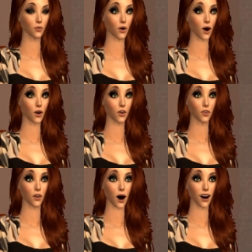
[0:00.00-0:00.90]

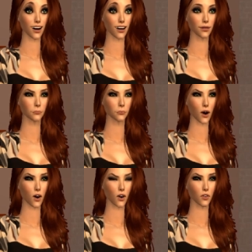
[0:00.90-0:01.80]
Miss
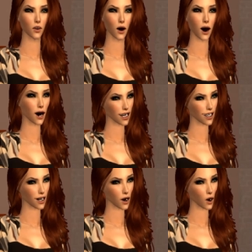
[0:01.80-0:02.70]
this is Mr.
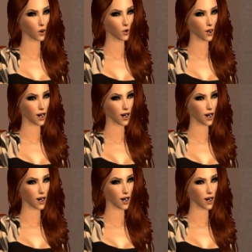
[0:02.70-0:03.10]
Introva.